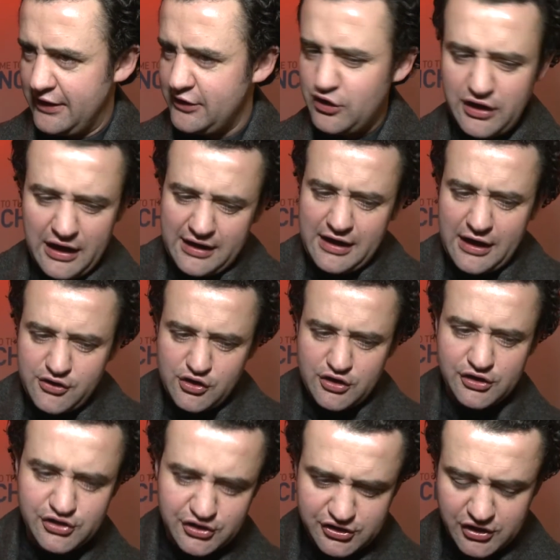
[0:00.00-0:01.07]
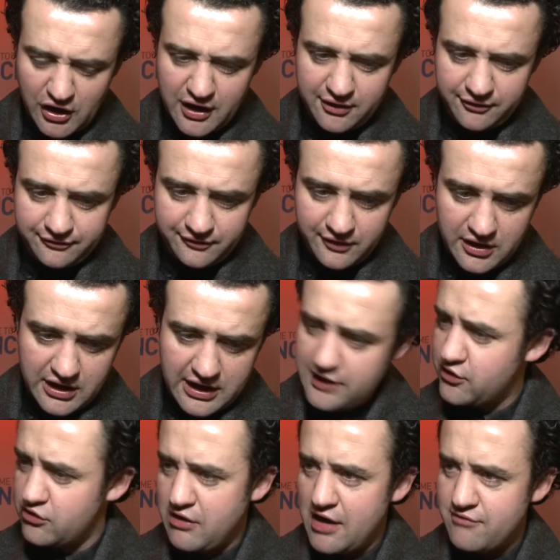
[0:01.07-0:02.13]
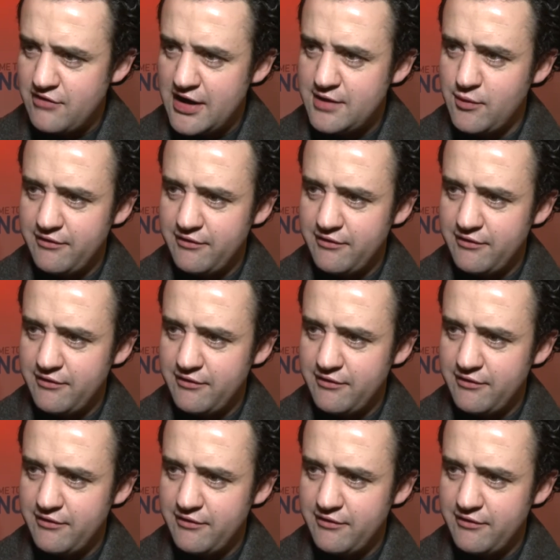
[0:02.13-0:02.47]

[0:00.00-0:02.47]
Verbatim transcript: and you and, and you can just kind of hit the ground running